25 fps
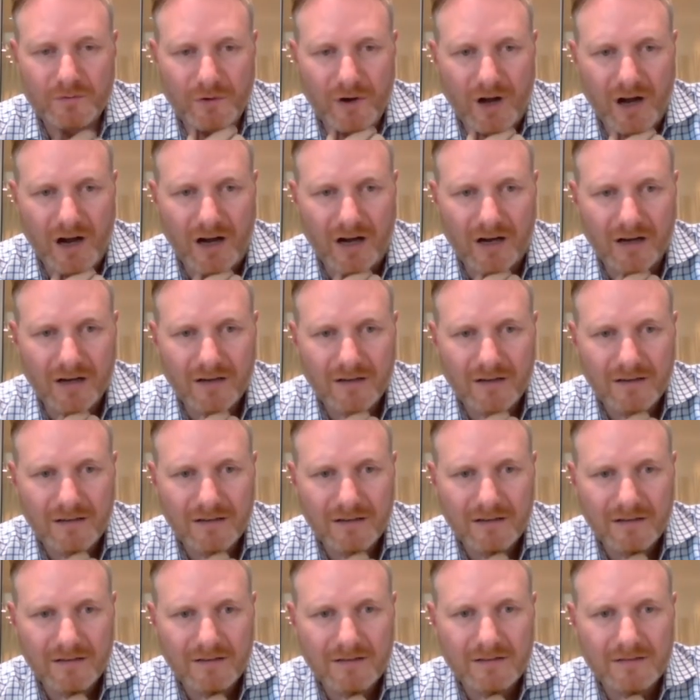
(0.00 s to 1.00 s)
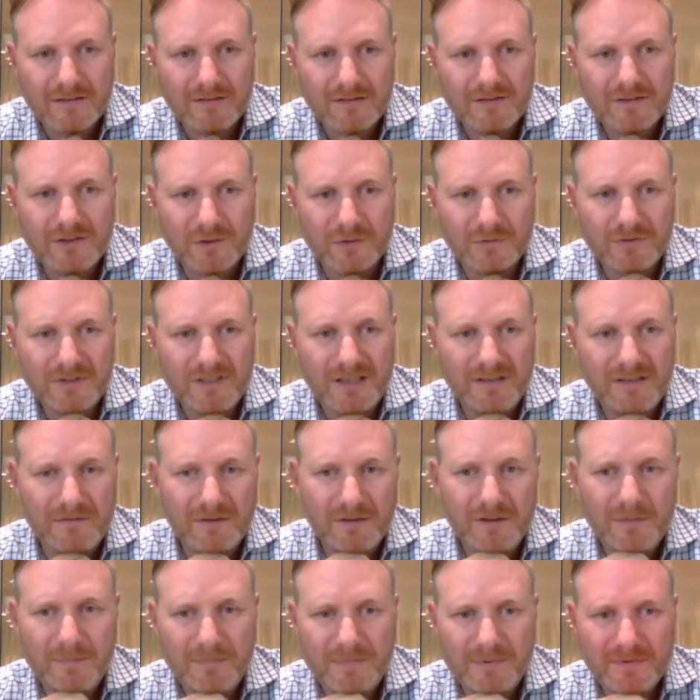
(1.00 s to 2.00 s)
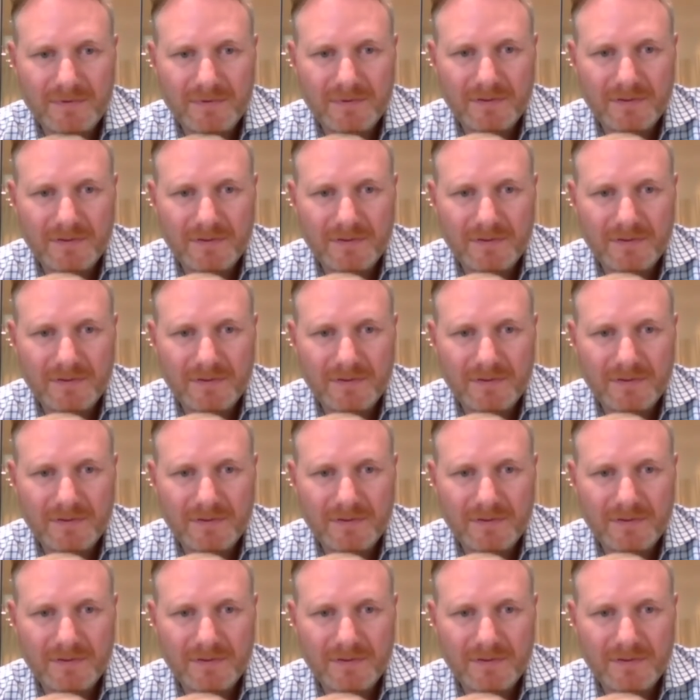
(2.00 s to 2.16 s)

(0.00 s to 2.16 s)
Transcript: wrong, don't give up.